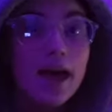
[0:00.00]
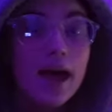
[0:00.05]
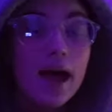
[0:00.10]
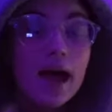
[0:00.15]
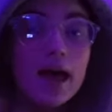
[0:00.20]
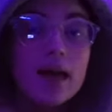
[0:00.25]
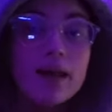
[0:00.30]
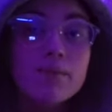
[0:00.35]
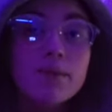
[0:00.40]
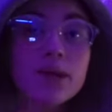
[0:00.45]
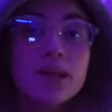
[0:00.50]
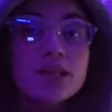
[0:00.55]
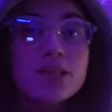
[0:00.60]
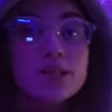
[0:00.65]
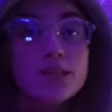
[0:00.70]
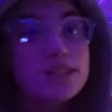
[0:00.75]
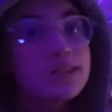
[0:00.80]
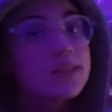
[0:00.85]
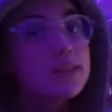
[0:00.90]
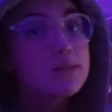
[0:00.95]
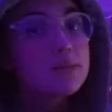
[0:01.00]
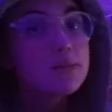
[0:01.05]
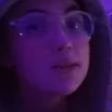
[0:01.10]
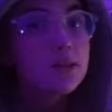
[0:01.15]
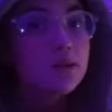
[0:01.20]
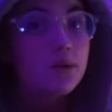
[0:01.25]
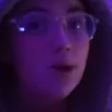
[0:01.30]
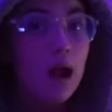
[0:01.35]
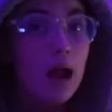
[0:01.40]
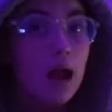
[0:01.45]
And make sure to
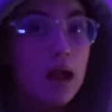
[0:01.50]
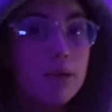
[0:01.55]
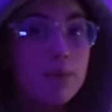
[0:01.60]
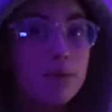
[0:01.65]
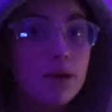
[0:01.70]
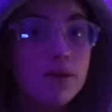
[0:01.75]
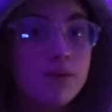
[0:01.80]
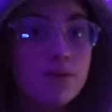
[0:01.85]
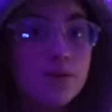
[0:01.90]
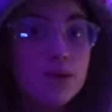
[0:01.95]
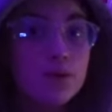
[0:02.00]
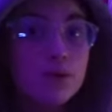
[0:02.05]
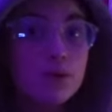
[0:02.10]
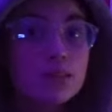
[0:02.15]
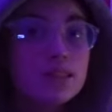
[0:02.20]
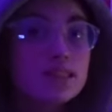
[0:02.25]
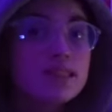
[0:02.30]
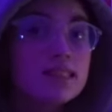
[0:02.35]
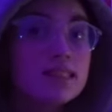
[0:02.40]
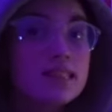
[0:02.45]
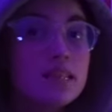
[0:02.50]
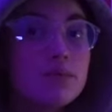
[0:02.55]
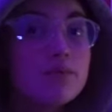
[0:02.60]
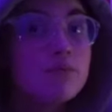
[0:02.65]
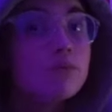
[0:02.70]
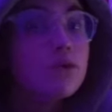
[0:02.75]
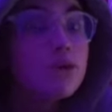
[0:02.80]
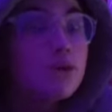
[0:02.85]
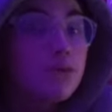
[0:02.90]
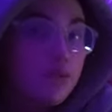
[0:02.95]
subscribe if you want to see
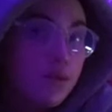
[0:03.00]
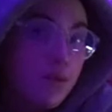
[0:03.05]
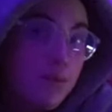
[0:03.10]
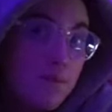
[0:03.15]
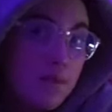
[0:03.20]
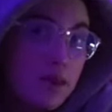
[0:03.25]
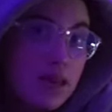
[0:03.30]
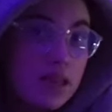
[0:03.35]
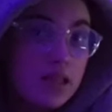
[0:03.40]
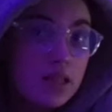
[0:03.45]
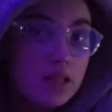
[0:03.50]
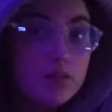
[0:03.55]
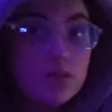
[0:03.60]
more from me.